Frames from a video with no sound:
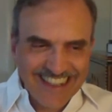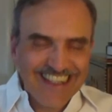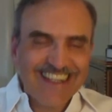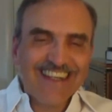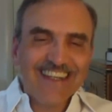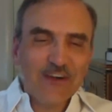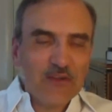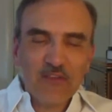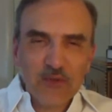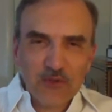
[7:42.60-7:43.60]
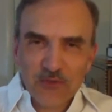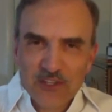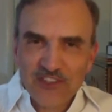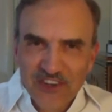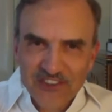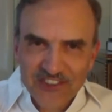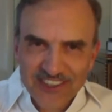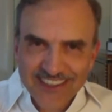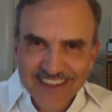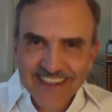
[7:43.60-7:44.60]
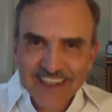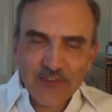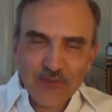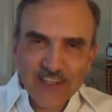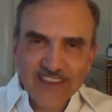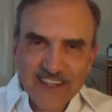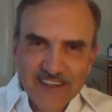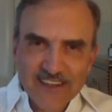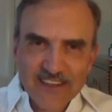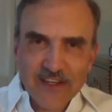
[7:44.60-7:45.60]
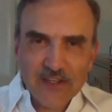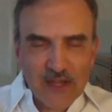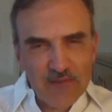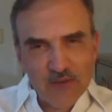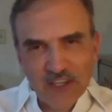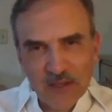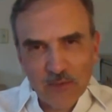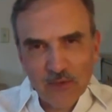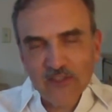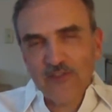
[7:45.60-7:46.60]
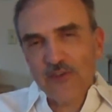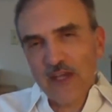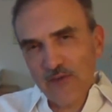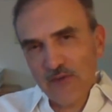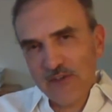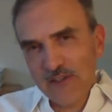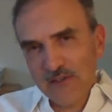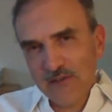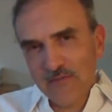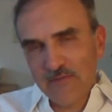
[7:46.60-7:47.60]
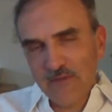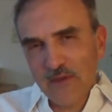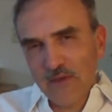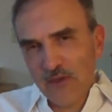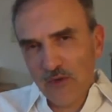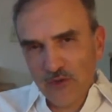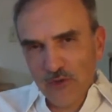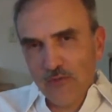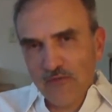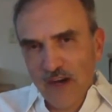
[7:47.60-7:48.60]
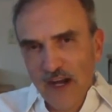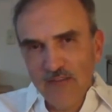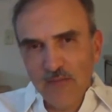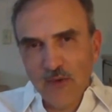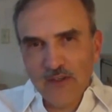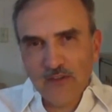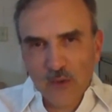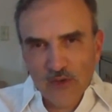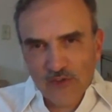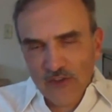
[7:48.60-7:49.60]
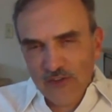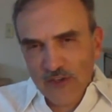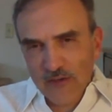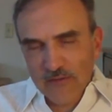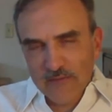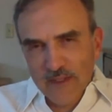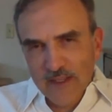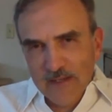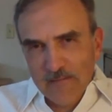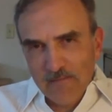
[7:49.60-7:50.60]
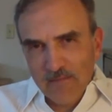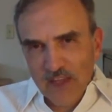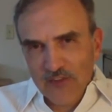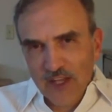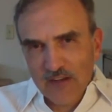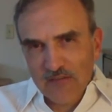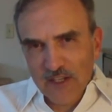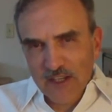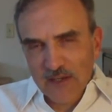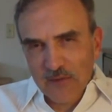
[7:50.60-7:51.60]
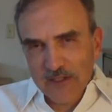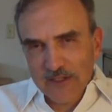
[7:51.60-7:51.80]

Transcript: Yeah. All you have to do is research it. And it's right there, and then you have your 10 points. You have your 2 5-point questions. So it's kind of funny that way.